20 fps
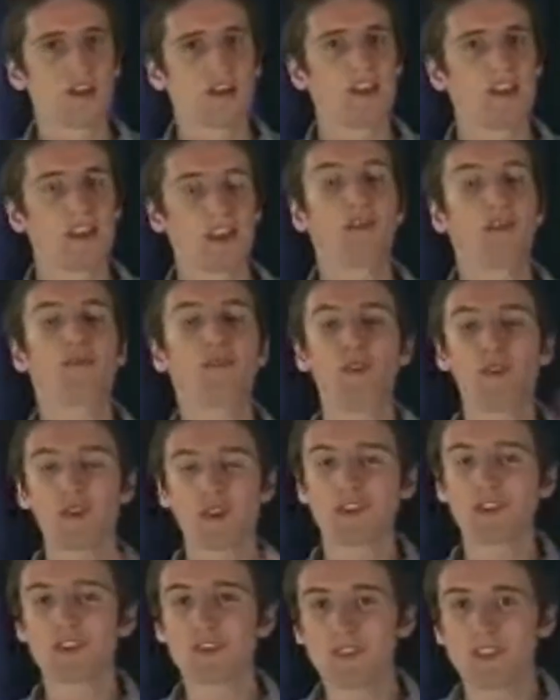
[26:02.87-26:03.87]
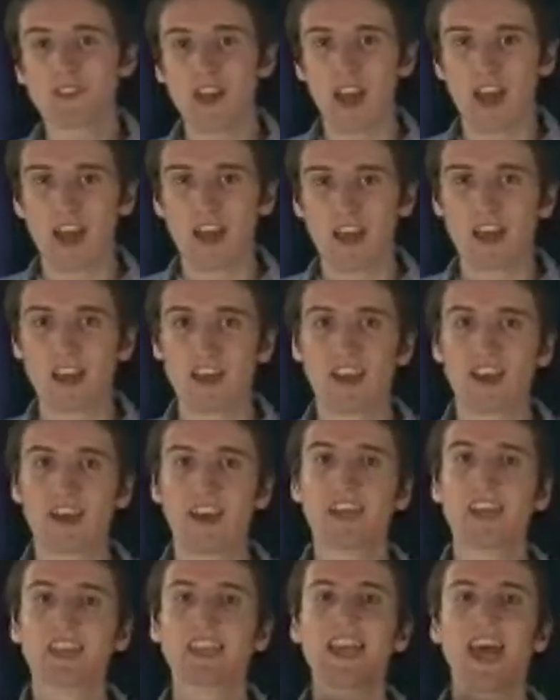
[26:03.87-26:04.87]
Now, if you could do that,
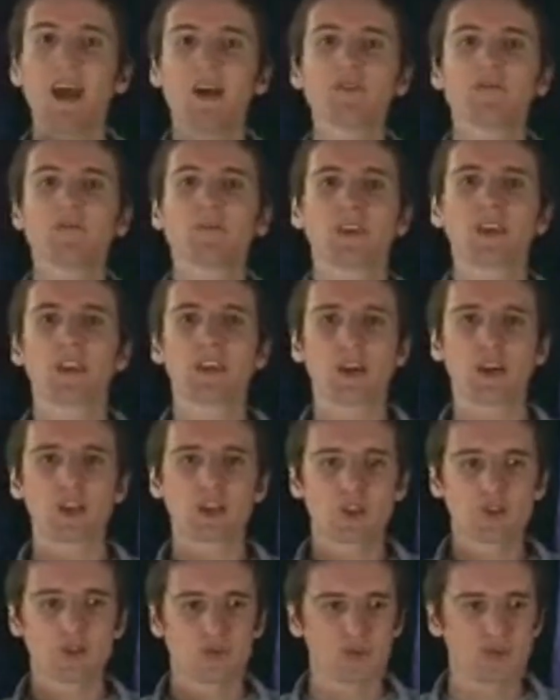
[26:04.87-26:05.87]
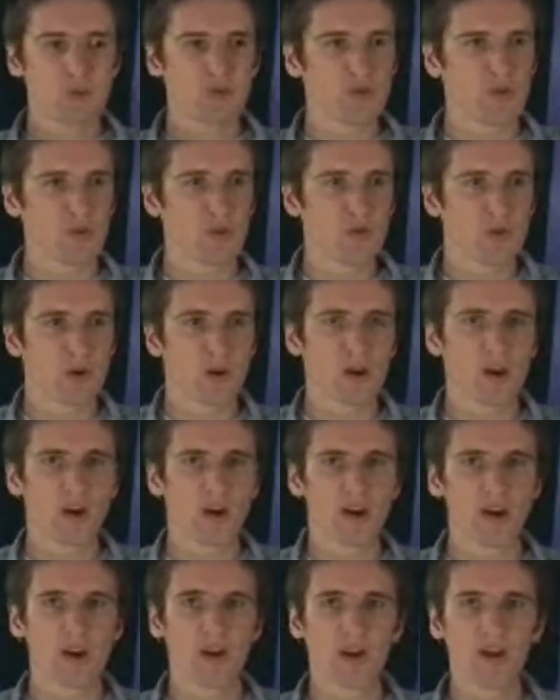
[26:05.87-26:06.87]
that would be a true
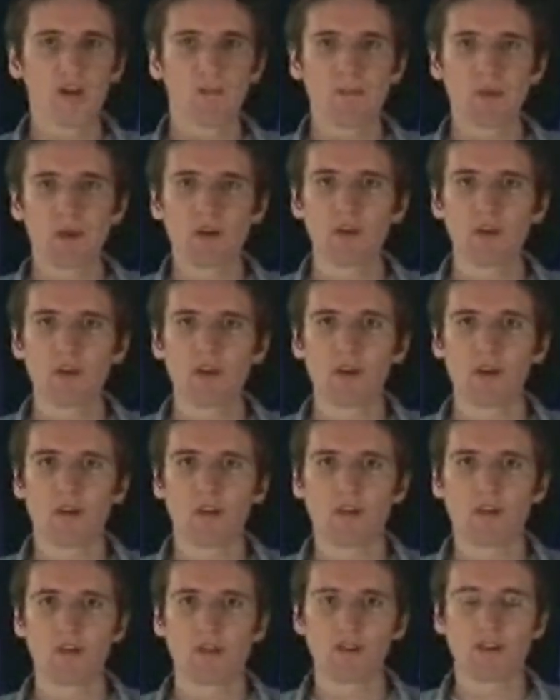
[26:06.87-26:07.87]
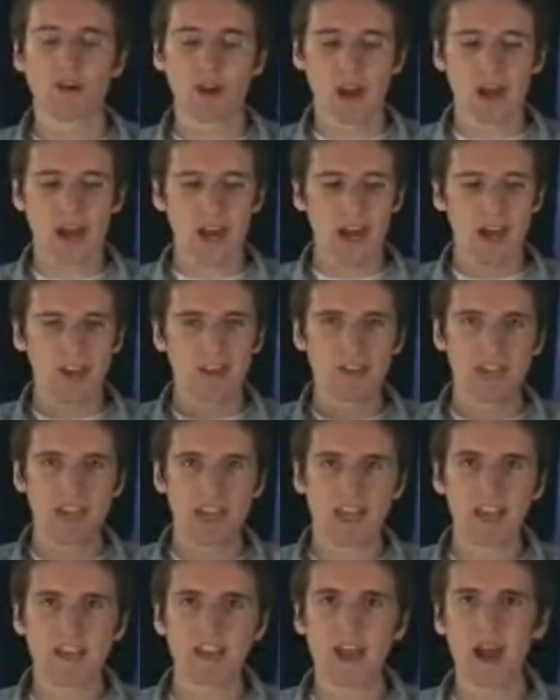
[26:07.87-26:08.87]
miracle. A
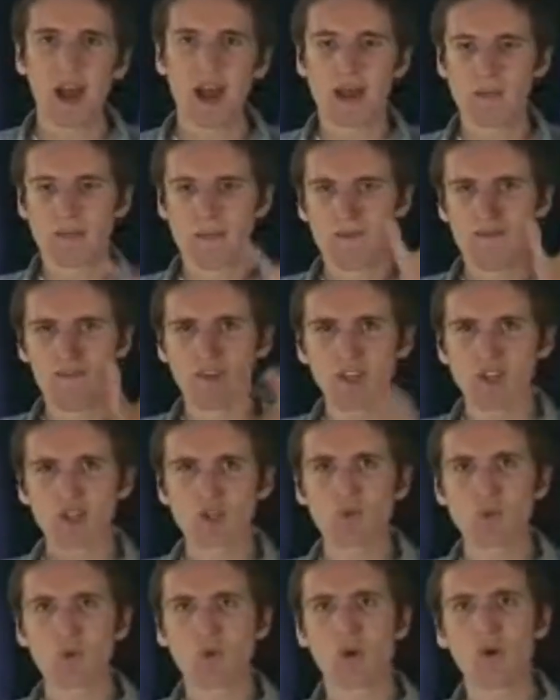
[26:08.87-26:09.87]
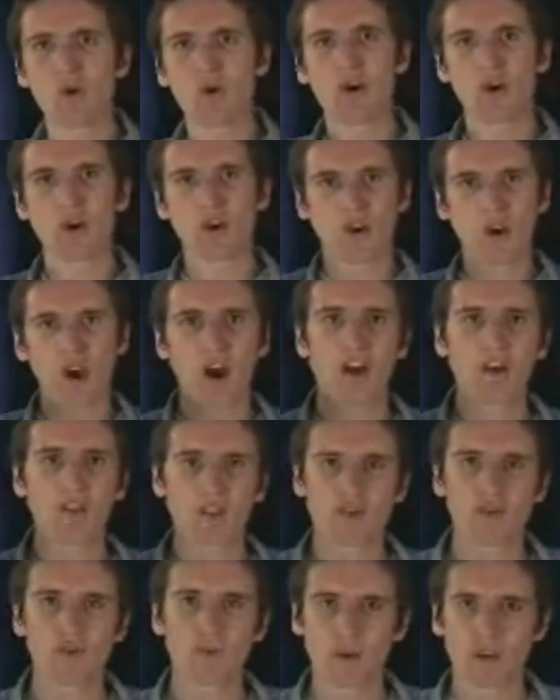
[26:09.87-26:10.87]
daytime, visual,
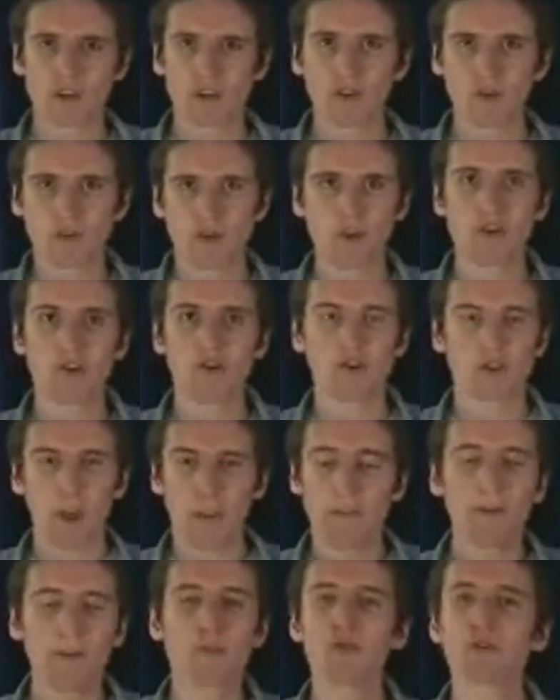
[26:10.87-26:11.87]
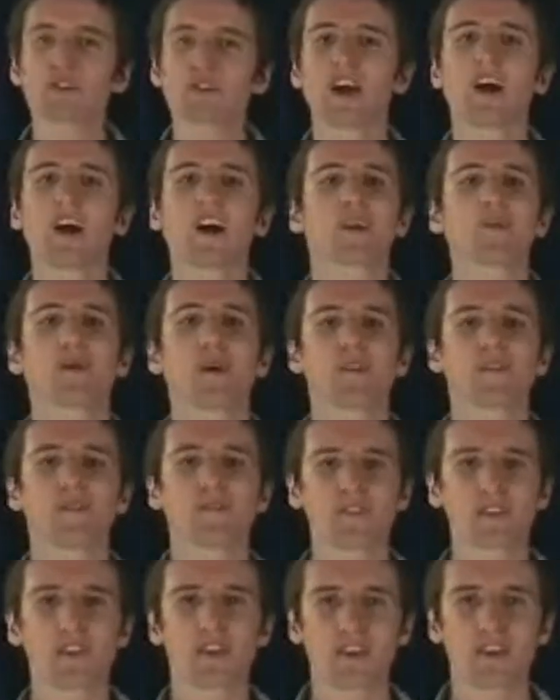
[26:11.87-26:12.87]
card-through-window miracle that people would talk about for
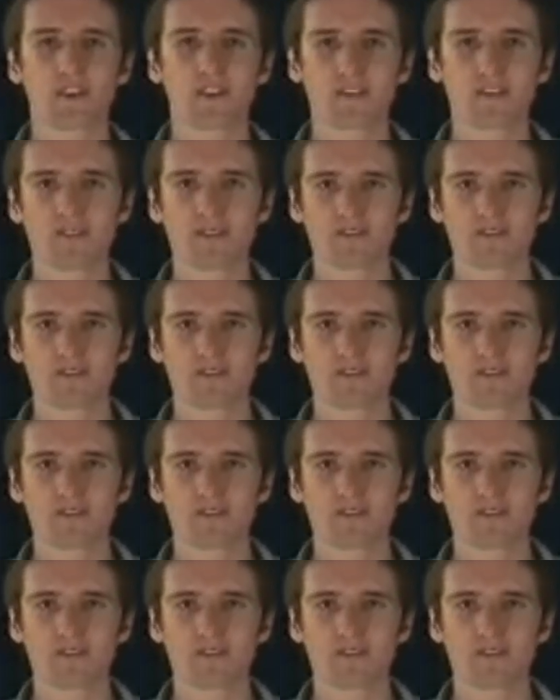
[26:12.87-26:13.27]
years.